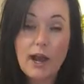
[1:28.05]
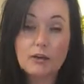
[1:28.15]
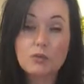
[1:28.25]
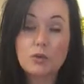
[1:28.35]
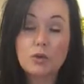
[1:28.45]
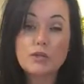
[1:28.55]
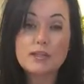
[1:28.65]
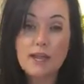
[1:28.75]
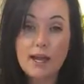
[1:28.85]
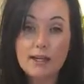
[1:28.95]
actual
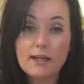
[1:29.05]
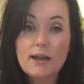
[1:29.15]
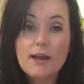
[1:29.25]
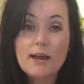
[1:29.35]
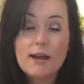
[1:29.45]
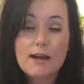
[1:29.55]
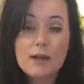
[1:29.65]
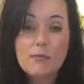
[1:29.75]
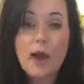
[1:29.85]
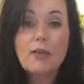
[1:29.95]
site
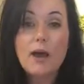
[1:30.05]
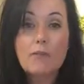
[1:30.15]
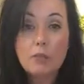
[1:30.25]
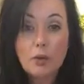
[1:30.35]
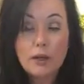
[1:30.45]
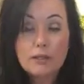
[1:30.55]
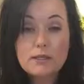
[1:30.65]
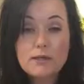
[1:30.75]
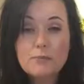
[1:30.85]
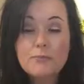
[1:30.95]
at that point.